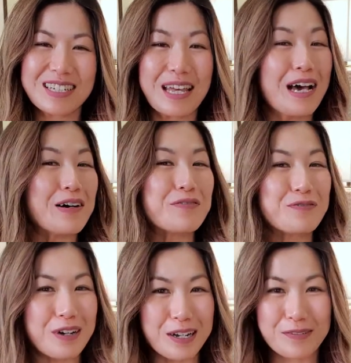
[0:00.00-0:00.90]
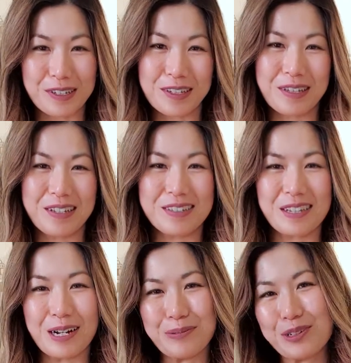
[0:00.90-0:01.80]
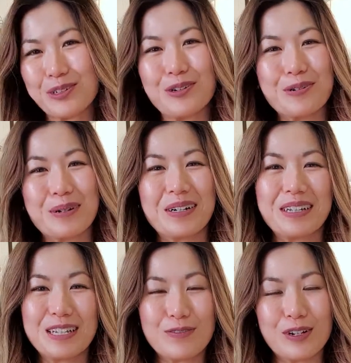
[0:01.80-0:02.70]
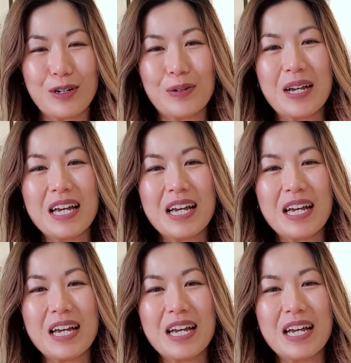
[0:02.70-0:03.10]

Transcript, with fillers: there are five other things that I'm going to talk about in this video